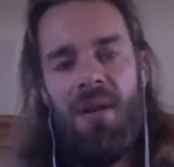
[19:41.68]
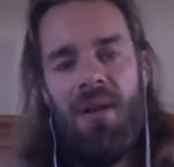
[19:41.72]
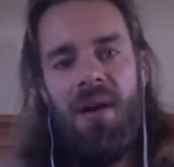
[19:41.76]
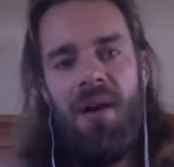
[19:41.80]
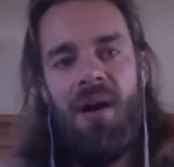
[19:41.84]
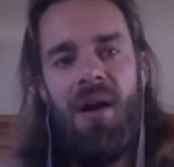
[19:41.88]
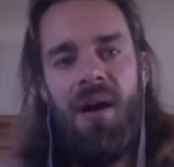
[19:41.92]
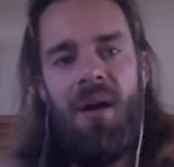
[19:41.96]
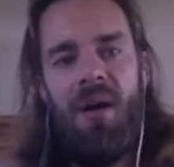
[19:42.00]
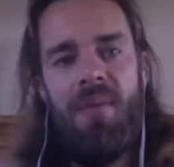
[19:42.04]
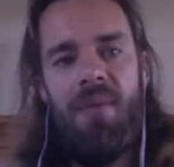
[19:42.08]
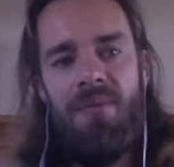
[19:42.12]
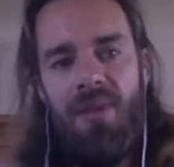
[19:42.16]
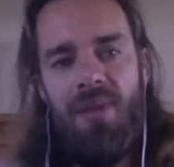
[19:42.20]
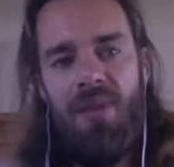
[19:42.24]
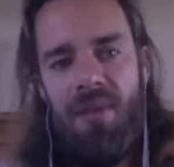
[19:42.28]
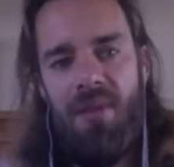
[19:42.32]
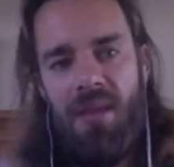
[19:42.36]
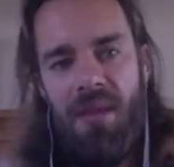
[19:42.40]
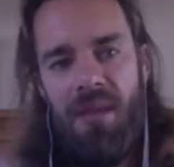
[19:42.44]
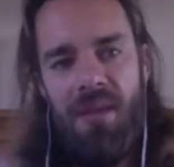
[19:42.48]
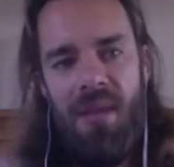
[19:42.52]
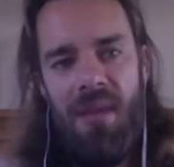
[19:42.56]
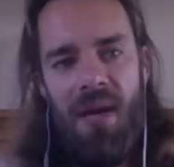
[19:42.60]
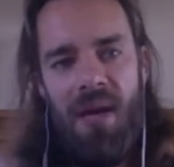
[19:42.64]
So I think
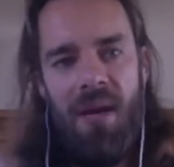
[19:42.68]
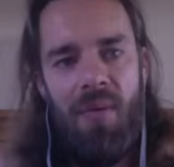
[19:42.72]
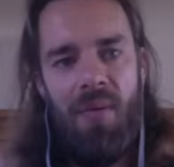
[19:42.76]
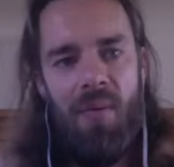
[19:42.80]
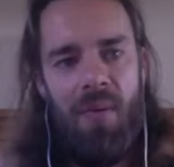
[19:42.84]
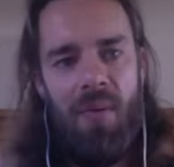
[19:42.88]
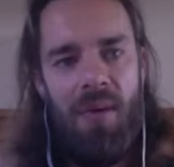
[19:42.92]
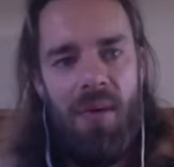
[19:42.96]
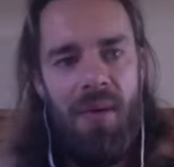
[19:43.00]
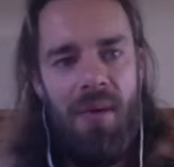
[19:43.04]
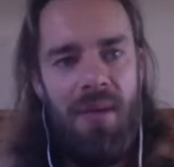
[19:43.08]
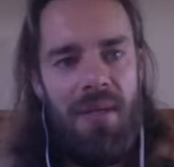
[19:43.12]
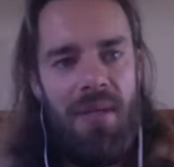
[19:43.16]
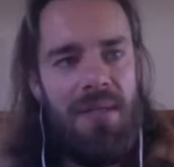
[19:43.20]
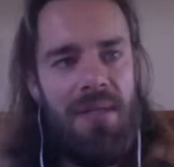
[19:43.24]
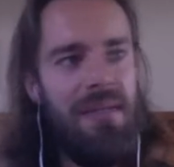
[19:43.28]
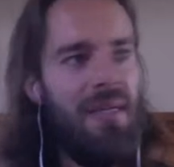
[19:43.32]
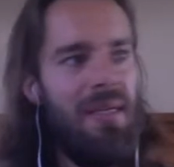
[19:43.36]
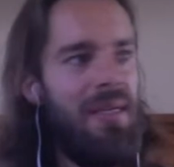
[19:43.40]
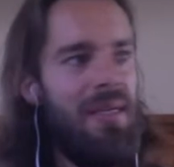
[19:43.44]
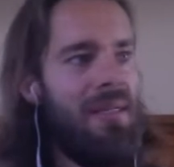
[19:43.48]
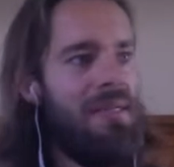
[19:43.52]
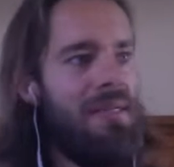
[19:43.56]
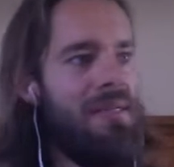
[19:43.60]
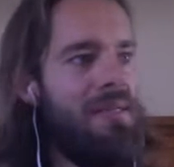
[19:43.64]
that will
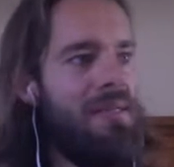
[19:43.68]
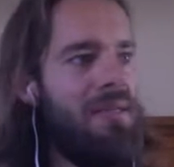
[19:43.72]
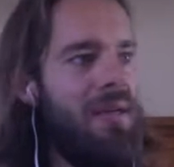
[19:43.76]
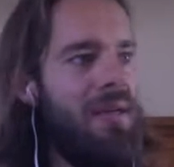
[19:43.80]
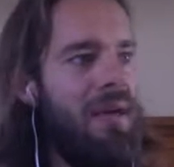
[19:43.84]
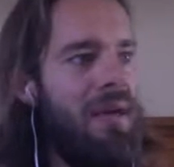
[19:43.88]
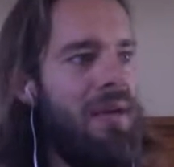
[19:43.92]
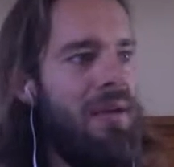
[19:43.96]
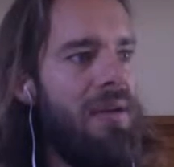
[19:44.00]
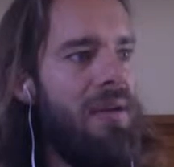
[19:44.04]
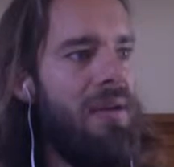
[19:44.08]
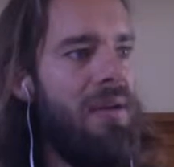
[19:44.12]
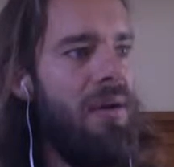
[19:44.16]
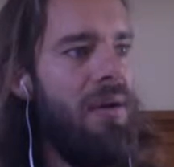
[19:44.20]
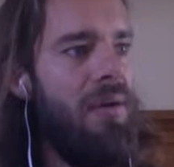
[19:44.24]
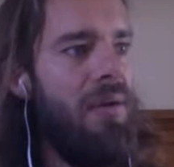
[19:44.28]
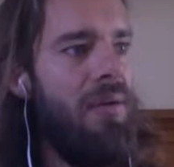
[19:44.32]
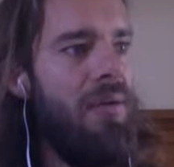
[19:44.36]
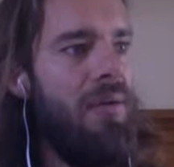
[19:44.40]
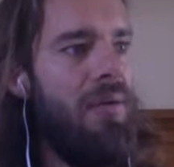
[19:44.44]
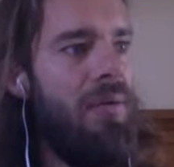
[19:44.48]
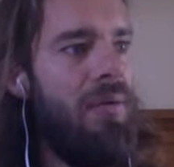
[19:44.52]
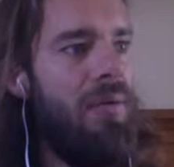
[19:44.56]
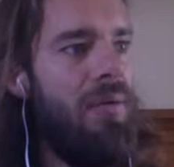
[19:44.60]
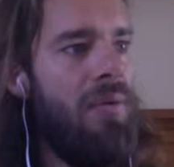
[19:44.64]
exist. I know,